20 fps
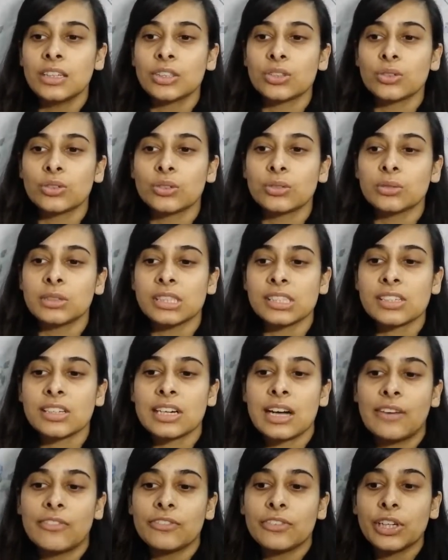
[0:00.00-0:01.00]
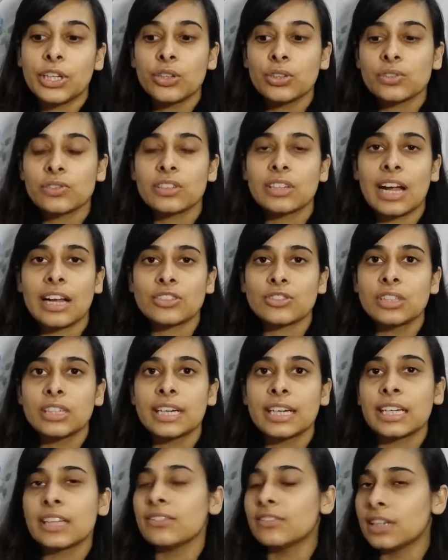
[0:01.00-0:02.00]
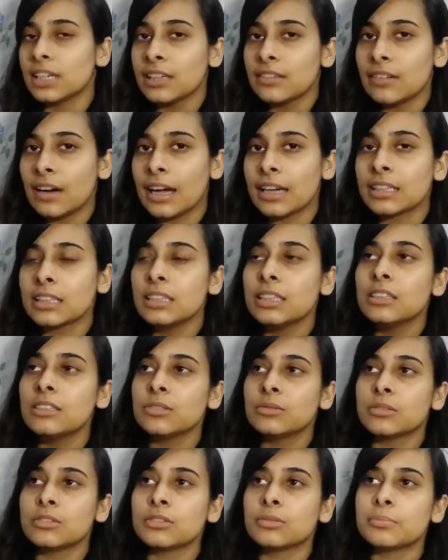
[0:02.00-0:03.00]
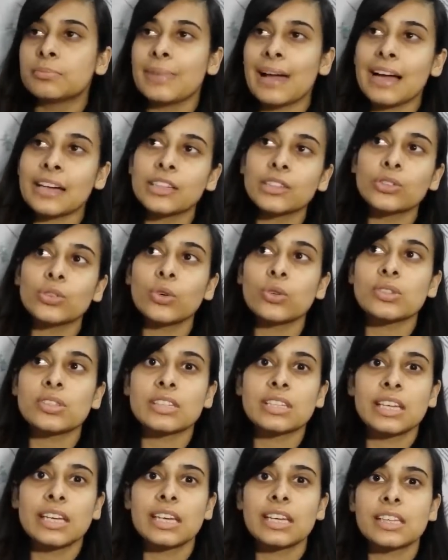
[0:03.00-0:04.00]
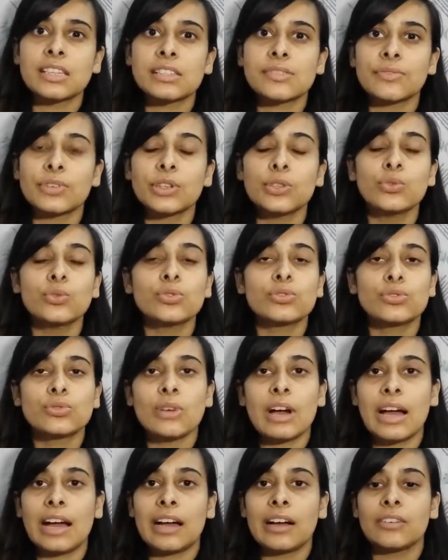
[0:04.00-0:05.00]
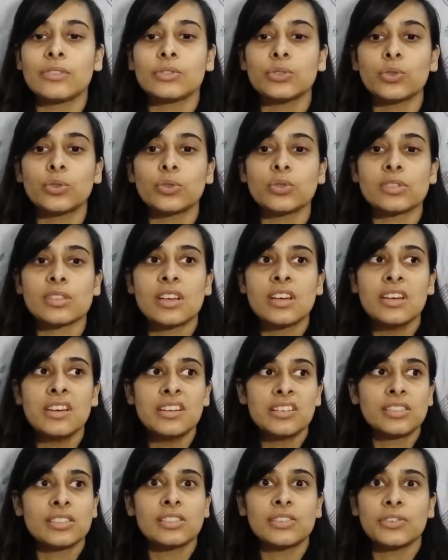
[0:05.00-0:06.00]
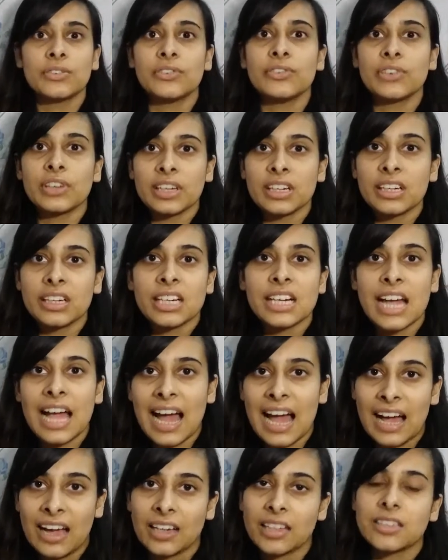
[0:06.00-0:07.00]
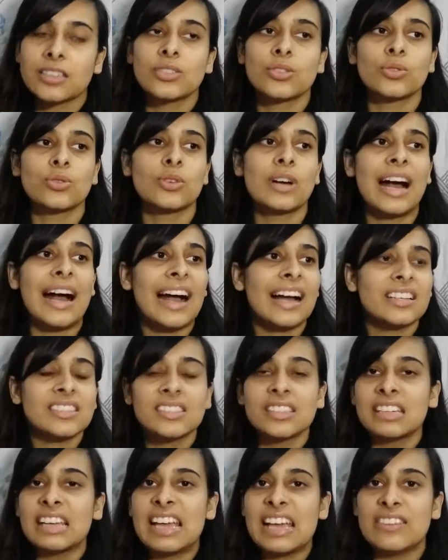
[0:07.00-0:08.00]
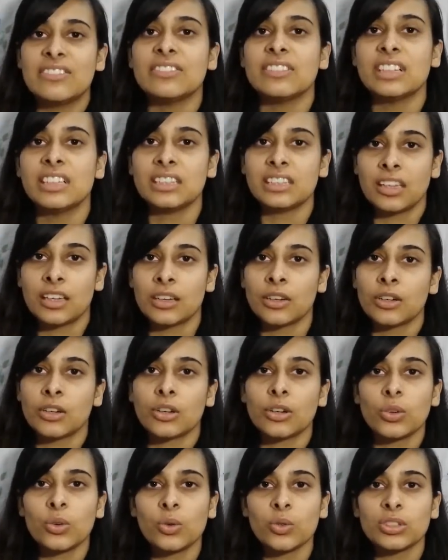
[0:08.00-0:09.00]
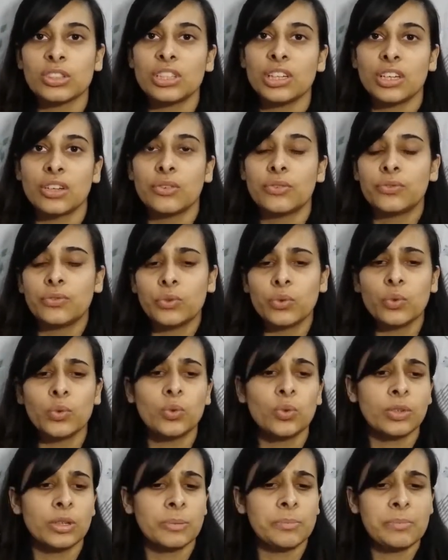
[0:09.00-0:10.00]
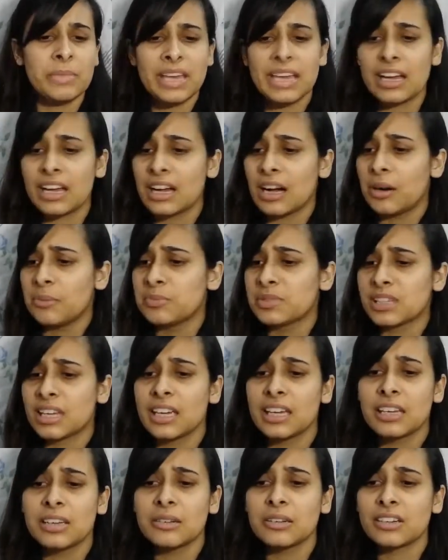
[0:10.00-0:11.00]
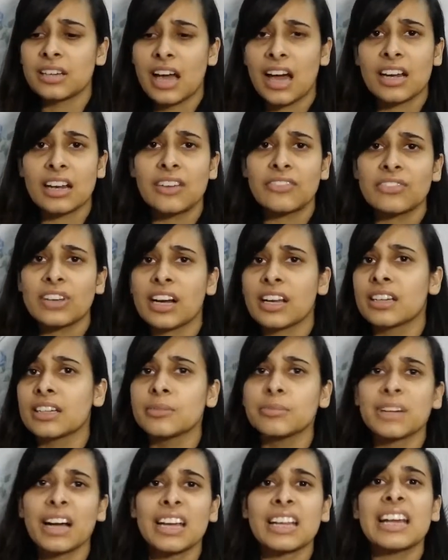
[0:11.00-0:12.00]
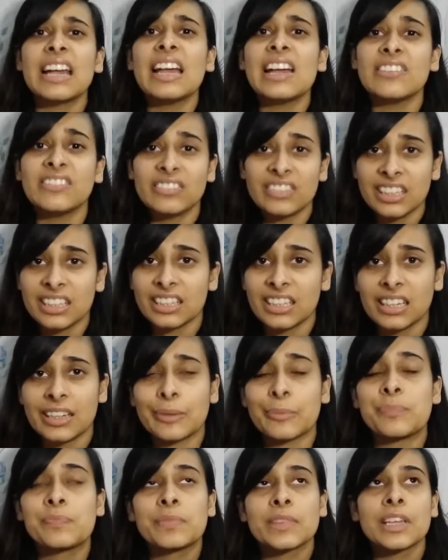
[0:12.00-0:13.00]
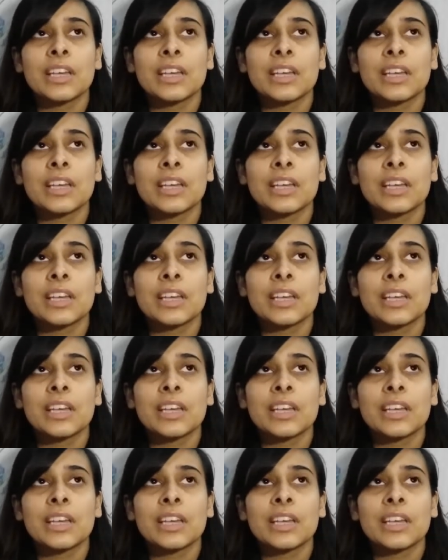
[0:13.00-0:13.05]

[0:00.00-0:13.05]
Instagram videos were actually getting very viral. Back in those days, we used to have those severe hacks, hacks in everything: clothing, food, makeup, skin, lana, flana, dimkana, everything.